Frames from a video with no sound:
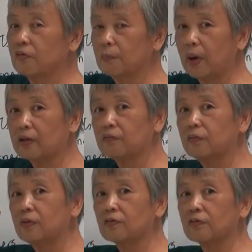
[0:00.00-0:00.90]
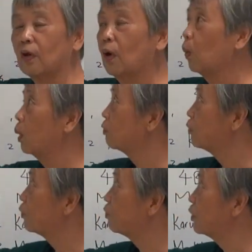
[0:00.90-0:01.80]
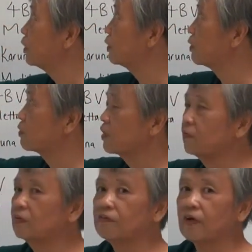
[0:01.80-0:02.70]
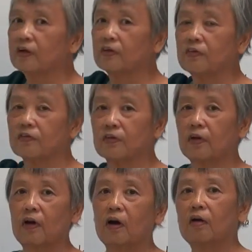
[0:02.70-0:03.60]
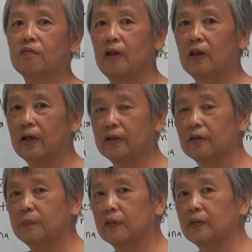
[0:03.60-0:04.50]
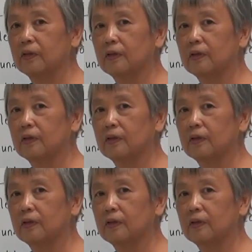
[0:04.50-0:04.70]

of mindfulness will fulfill the 7 factors of enlightenment.